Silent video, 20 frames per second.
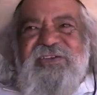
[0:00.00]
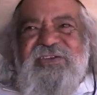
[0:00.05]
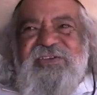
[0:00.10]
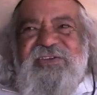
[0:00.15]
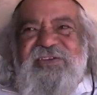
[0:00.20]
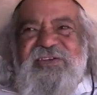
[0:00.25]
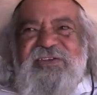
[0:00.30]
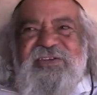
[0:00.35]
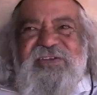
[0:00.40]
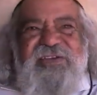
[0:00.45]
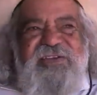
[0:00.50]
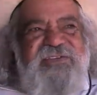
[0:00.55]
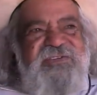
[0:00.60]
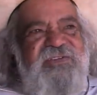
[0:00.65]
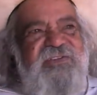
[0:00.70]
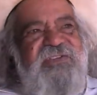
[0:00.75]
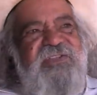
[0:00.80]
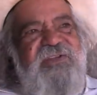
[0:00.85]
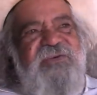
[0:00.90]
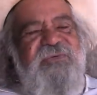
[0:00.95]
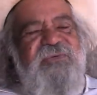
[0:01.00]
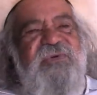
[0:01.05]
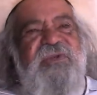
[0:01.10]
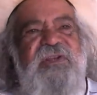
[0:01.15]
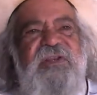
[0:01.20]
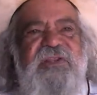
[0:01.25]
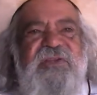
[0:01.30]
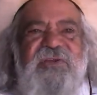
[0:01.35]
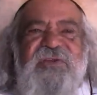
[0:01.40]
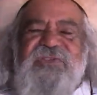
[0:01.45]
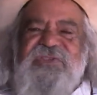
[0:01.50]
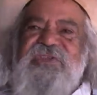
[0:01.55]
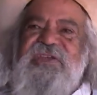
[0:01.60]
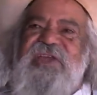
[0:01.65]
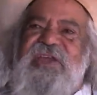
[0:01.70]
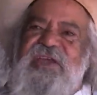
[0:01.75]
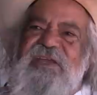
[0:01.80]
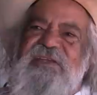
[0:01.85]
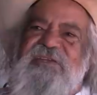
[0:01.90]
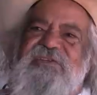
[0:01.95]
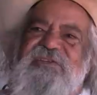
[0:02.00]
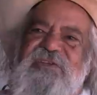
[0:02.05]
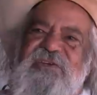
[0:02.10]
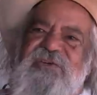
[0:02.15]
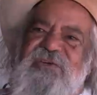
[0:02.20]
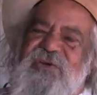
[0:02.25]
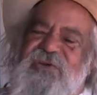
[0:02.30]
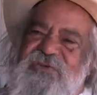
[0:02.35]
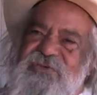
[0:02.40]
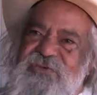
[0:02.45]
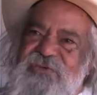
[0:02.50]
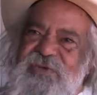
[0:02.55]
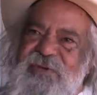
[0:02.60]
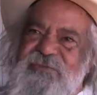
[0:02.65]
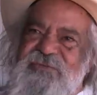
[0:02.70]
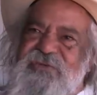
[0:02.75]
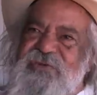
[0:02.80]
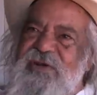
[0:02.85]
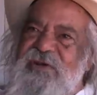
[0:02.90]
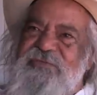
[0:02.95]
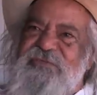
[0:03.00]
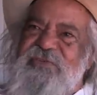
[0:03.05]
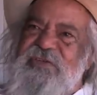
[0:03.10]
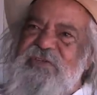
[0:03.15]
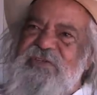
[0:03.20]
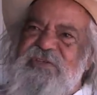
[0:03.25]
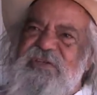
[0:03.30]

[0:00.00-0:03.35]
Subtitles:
You know, so they really got the answer not to have traffic